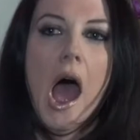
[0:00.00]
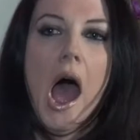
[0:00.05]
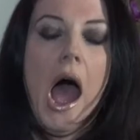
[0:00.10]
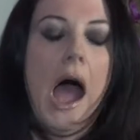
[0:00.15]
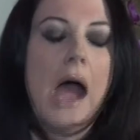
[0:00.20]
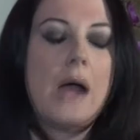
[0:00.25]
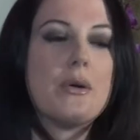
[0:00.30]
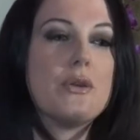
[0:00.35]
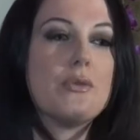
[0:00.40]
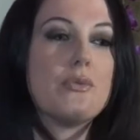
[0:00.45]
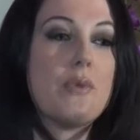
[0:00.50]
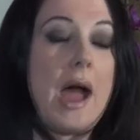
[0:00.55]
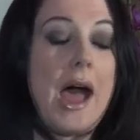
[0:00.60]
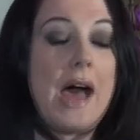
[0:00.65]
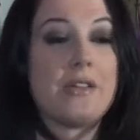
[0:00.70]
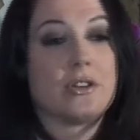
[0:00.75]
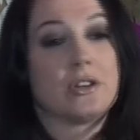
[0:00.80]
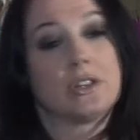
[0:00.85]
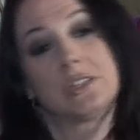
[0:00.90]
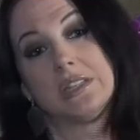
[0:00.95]
I would
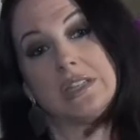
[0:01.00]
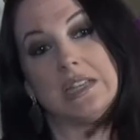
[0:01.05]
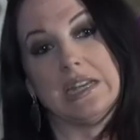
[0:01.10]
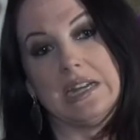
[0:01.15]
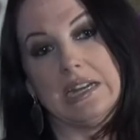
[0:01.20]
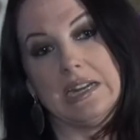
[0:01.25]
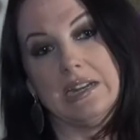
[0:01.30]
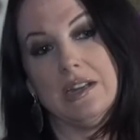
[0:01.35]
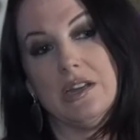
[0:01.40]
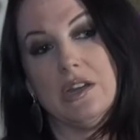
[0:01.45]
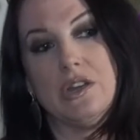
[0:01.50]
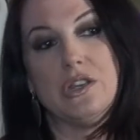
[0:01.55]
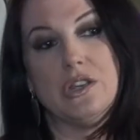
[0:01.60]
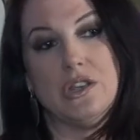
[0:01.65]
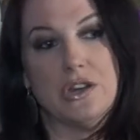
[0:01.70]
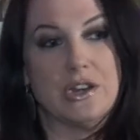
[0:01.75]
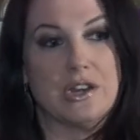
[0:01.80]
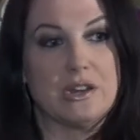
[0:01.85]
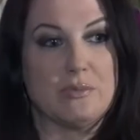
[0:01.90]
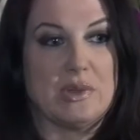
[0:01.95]
rather see,
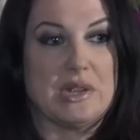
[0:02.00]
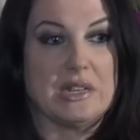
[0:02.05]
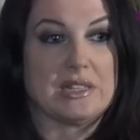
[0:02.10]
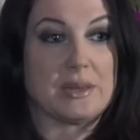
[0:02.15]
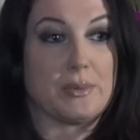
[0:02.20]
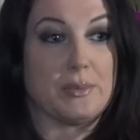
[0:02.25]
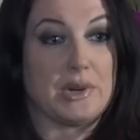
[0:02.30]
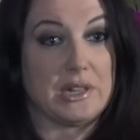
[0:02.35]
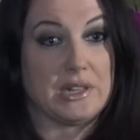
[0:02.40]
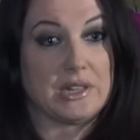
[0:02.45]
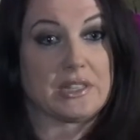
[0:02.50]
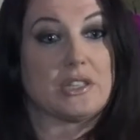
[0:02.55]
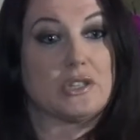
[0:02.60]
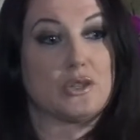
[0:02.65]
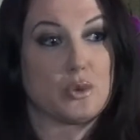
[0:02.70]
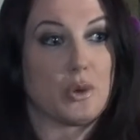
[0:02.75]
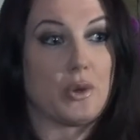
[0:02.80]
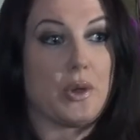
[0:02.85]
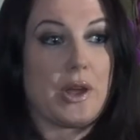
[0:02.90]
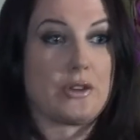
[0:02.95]
you know what I mean, somebody listen
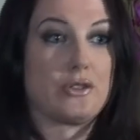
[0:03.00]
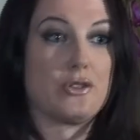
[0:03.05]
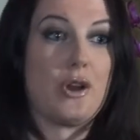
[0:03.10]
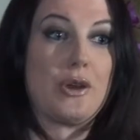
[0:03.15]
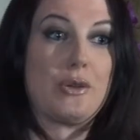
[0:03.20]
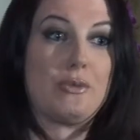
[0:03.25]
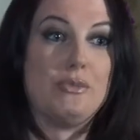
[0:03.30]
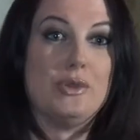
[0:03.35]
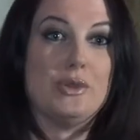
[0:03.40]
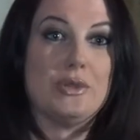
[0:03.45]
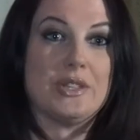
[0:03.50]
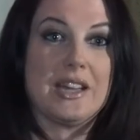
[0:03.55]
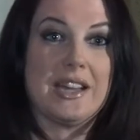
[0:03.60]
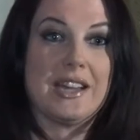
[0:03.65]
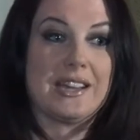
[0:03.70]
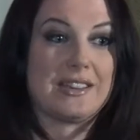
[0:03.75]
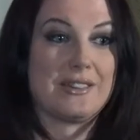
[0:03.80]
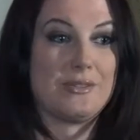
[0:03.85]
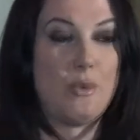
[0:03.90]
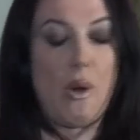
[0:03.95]
to electronic
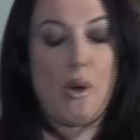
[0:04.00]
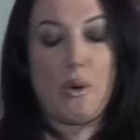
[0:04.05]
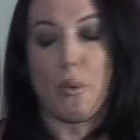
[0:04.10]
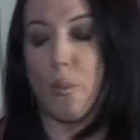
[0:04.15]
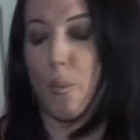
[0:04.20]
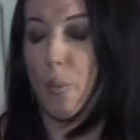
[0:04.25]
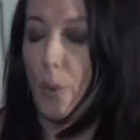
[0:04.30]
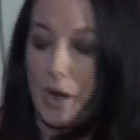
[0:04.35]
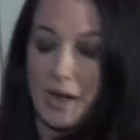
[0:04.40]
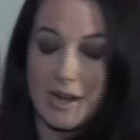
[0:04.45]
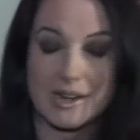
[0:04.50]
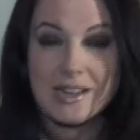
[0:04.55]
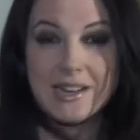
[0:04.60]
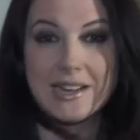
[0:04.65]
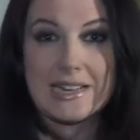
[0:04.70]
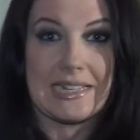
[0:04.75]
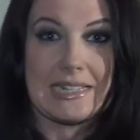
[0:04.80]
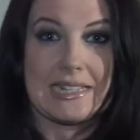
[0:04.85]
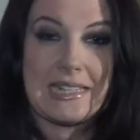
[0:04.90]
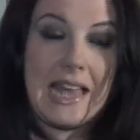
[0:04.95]
music, no matter what it
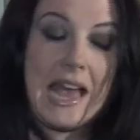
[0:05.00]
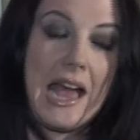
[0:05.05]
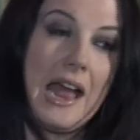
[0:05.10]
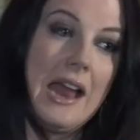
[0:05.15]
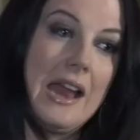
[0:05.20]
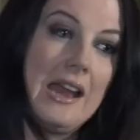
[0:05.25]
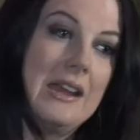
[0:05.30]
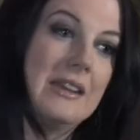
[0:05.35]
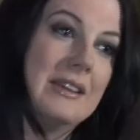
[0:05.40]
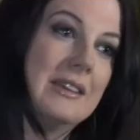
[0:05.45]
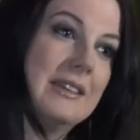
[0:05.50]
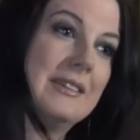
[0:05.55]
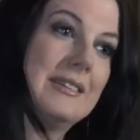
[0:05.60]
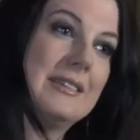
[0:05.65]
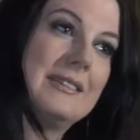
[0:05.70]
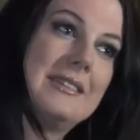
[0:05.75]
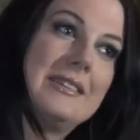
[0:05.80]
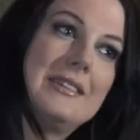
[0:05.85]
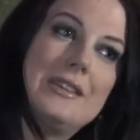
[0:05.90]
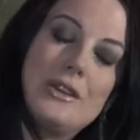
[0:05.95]
is, than,
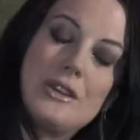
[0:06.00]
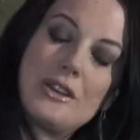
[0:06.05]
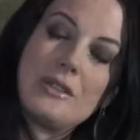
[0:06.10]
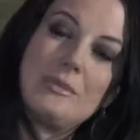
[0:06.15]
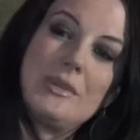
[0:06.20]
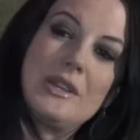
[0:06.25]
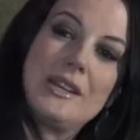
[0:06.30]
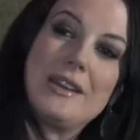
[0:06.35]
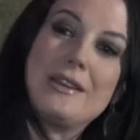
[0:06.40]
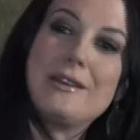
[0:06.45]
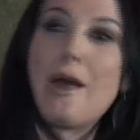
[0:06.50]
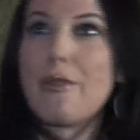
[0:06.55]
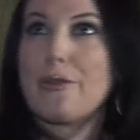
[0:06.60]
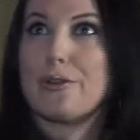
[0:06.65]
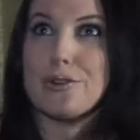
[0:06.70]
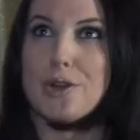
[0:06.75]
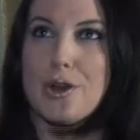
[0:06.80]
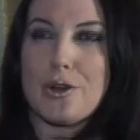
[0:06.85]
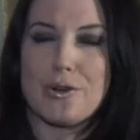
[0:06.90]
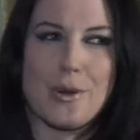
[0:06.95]
you know what I mean, another
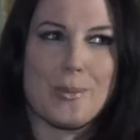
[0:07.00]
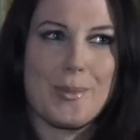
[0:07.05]
genre.